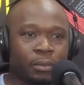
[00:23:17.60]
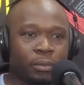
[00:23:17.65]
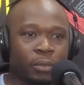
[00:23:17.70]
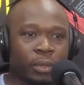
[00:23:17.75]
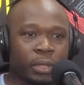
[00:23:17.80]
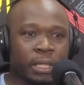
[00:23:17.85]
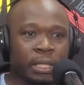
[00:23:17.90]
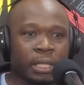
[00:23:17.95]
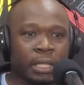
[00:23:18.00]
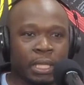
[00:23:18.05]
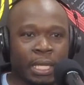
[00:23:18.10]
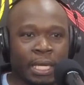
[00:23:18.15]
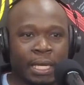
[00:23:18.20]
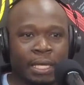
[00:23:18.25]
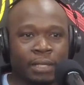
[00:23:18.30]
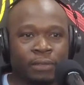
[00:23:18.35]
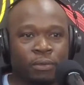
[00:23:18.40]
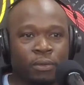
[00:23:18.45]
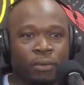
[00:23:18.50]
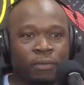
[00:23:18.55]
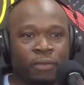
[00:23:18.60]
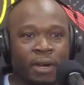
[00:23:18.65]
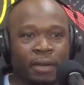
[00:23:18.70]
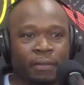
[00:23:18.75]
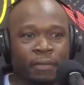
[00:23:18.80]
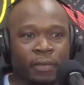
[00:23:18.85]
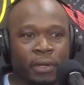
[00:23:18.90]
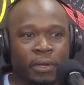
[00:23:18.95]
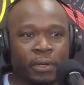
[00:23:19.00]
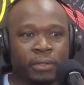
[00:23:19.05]
within the last 4 or
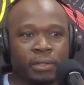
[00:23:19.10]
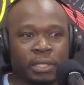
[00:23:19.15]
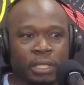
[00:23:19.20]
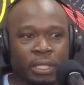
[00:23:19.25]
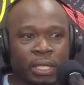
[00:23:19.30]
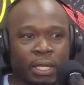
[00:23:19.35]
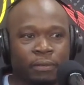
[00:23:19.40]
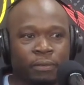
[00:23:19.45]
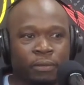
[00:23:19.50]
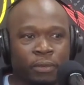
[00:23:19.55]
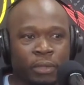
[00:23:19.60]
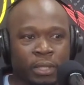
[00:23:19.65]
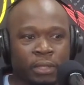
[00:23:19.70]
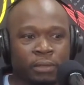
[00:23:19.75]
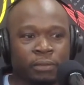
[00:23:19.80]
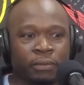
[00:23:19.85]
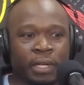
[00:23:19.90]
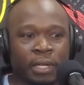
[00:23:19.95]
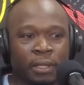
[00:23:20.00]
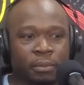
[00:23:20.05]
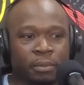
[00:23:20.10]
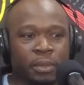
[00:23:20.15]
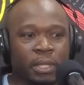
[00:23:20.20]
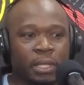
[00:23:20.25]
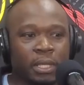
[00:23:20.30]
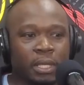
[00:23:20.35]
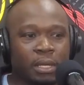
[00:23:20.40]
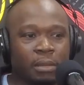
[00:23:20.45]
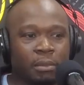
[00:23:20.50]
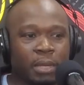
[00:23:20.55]
5 years, I've really developed
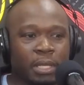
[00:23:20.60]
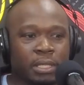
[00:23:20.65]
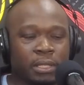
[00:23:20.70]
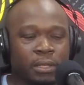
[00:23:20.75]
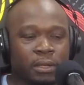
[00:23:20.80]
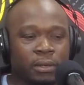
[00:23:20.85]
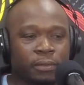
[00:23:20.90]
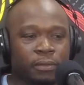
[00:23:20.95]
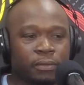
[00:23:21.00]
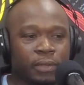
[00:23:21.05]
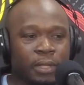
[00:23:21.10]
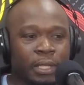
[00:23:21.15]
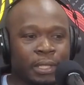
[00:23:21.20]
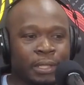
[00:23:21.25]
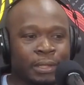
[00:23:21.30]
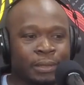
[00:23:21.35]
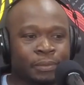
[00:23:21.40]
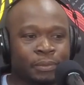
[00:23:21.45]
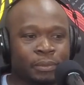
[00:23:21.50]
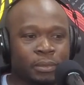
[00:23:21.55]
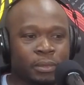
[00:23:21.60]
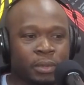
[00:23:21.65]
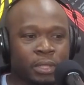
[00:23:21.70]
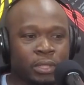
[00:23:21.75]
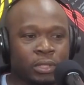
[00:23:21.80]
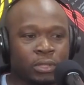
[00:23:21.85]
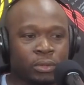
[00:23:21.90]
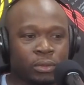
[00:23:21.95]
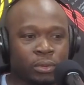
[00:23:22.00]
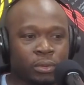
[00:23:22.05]
myself
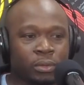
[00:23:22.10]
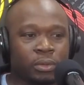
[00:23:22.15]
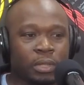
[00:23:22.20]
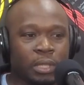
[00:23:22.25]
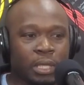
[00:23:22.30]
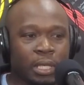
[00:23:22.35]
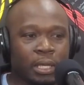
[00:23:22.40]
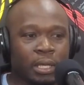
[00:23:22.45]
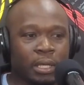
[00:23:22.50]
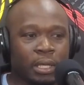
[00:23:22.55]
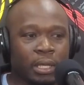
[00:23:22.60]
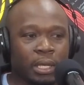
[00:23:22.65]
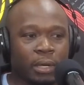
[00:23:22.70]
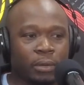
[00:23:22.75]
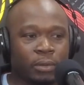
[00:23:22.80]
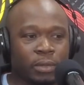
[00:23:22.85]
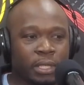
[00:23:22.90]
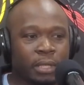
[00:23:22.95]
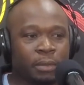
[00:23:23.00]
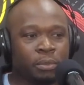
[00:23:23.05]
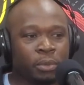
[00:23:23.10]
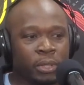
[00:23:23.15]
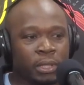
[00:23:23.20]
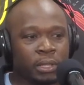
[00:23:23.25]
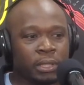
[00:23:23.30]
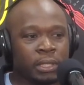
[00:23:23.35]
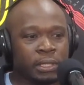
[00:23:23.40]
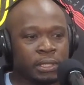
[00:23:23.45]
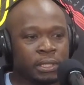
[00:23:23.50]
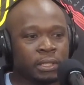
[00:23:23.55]
into, I would say, pretty
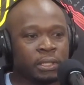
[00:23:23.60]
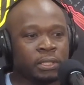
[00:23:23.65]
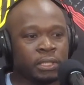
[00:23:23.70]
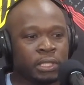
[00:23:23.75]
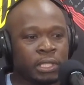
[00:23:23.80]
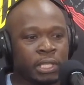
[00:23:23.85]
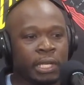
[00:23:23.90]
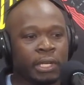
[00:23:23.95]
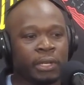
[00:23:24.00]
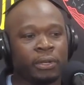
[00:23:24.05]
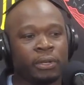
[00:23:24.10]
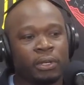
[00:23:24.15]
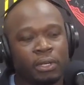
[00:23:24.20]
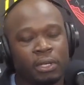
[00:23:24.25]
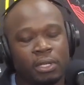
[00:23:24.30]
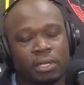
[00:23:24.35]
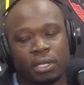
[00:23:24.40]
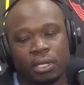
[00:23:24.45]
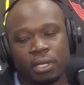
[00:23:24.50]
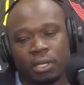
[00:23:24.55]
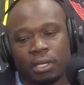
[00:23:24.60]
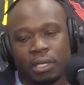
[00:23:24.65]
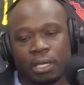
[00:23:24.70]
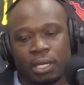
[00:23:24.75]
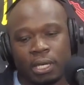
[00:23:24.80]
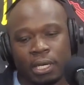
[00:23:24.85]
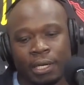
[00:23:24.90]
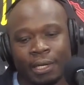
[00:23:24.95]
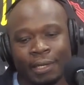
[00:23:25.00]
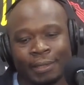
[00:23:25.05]
decent engineer.
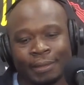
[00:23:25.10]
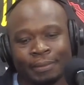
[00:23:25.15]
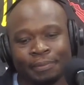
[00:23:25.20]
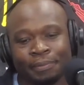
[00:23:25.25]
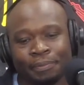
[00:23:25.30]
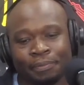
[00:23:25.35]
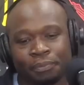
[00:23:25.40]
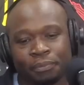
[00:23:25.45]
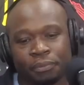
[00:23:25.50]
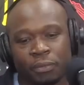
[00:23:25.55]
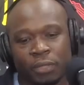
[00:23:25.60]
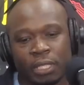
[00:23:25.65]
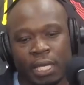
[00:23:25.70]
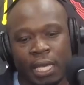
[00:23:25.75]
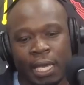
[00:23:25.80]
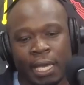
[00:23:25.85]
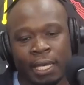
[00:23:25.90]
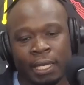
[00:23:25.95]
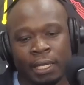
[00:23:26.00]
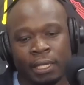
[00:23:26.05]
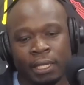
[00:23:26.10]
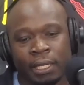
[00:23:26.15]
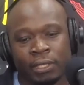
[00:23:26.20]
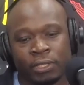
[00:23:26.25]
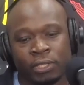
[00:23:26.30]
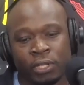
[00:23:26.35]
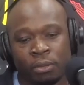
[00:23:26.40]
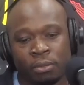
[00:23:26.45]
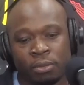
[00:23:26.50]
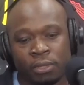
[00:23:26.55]
And in
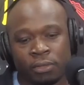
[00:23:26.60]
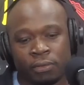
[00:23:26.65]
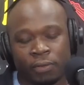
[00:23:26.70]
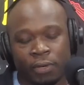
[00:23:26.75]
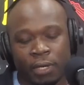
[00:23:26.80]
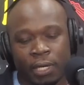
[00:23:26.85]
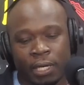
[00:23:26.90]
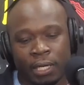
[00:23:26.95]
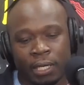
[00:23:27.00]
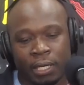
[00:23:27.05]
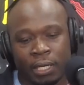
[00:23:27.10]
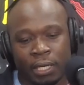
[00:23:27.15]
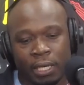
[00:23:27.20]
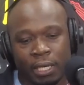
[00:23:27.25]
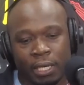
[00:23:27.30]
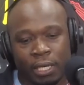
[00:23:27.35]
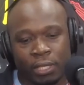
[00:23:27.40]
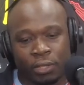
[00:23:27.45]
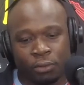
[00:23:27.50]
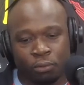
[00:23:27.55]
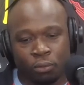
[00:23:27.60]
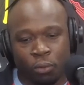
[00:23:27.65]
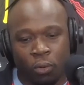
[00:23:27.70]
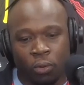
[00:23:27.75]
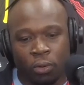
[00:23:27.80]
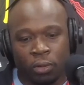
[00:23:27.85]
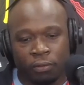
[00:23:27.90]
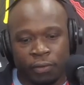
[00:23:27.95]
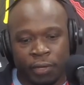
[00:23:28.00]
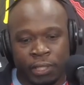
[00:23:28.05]
terms of the
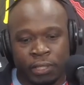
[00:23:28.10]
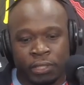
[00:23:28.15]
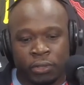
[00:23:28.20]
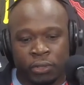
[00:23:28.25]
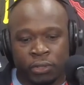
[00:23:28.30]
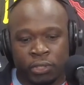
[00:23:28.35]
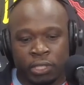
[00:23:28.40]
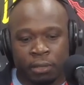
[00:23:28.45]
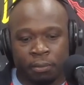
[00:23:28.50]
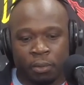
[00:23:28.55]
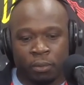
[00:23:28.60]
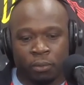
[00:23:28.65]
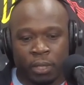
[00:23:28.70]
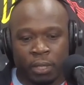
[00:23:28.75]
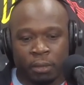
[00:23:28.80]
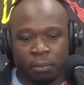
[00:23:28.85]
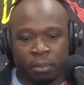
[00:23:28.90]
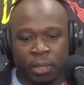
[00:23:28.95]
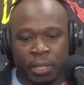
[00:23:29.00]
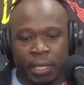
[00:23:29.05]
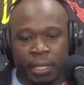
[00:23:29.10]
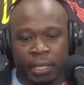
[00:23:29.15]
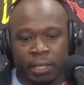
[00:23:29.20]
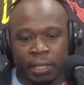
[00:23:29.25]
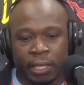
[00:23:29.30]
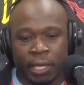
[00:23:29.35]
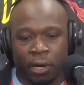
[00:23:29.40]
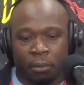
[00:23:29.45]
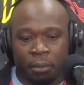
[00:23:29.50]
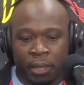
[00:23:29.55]
role of internship and what it played, it
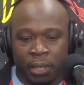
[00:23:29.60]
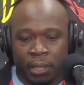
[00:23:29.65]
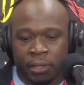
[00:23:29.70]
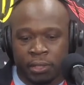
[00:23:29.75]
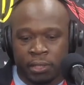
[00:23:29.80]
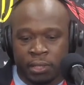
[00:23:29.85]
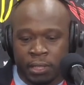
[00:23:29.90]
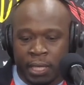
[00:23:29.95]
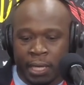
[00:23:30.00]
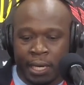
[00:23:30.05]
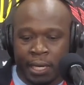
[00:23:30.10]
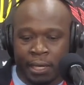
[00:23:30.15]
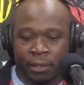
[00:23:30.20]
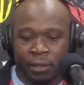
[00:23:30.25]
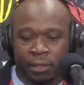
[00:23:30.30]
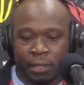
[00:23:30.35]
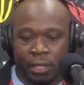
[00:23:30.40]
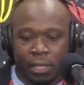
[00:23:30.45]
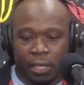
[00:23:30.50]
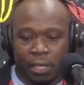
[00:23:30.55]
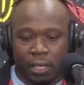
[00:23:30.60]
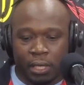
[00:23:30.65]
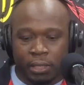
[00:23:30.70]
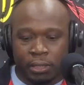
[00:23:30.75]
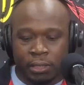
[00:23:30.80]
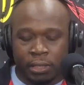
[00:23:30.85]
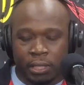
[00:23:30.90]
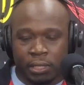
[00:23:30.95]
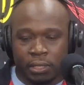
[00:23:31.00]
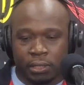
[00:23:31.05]
helped me understand
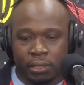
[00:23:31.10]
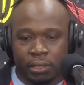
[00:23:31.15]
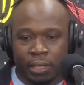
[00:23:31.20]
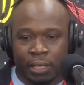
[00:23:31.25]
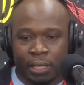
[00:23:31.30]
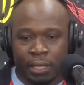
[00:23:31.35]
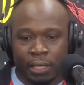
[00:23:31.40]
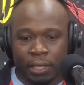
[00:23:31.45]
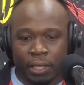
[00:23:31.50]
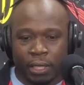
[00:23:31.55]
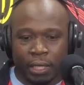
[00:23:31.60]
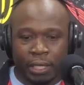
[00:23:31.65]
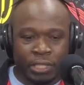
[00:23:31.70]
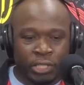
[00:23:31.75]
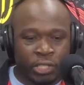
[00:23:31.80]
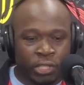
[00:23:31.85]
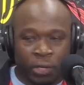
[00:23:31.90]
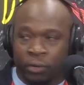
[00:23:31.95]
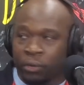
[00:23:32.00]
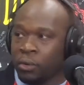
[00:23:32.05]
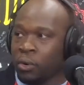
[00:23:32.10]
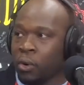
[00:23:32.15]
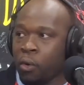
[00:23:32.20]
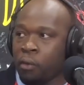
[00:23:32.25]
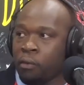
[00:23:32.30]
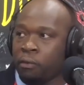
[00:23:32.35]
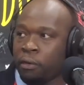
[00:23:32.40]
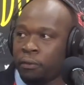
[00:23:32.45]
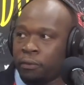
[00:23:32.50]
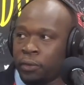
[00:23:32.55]
just a general
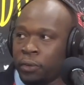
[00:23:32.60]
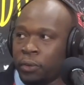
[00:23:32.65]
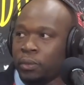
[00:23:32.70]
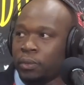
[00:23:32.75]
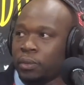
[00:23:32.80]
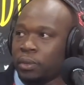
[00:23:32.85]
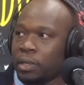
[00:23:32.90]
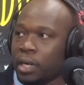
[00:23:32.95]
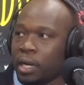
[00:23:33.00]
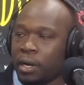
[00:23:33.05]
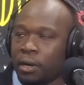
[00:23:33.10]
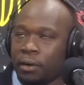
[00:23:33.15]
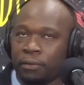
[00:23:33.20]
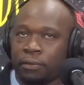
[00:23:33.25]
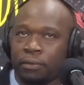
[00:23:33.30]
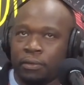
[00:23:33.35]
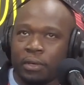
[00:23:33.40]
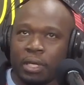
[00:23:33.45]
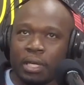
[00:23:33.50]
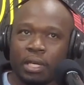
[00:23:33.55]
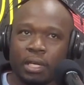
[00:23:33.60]
overview of